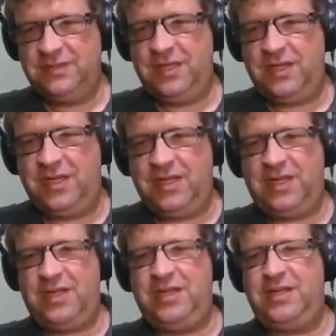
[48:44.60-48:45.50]

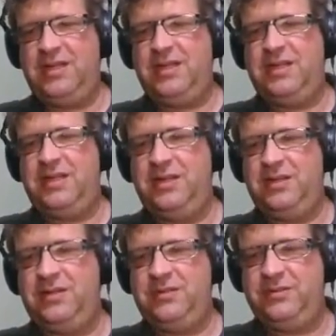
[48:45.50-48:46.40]

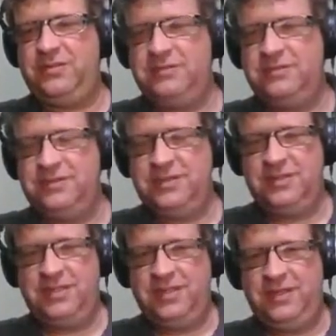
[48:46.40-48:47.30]
Oh,
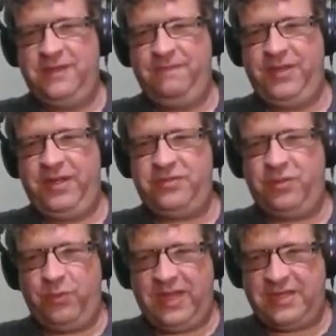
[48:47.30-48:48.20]
there's a
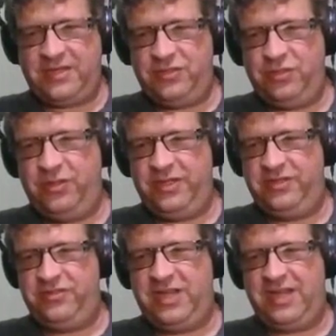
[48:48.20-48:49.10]
way to do it
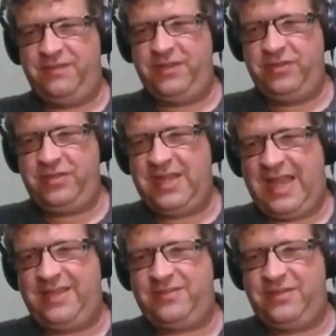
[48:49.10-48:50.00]
in Java. You can
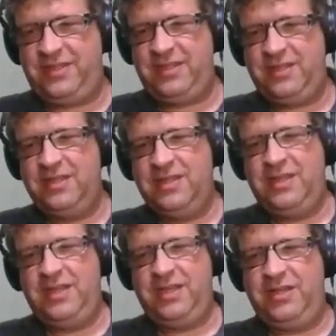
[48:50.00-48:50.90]
ask the
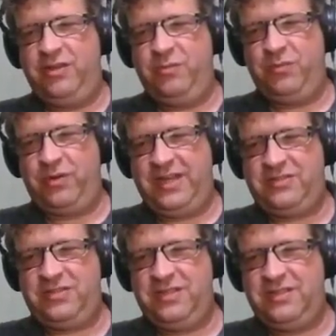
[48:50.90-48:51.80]

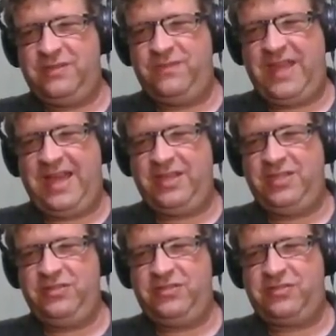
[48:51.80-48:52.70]
enumeration its
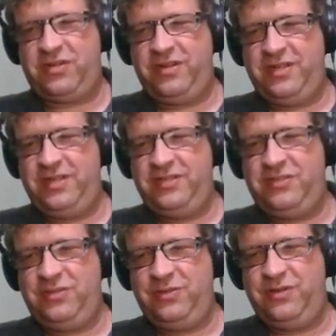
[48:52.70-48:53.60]
values, turn it
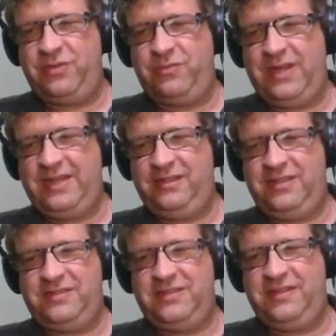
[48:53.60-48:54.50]
into an array
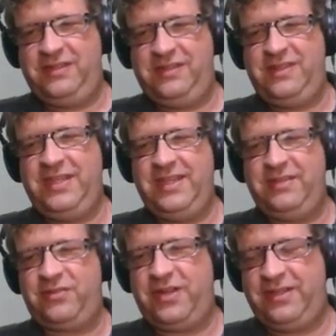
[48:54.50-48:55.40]
list, and then
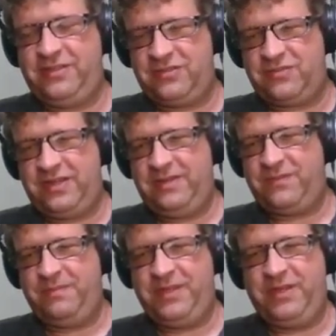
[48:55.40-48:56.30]
create the stream
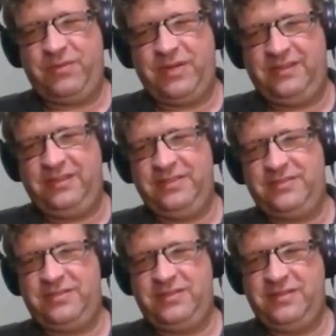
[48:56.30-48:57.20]
from the array
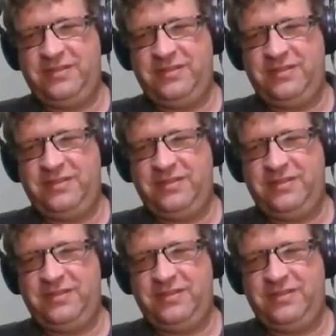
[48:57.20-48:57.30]
list.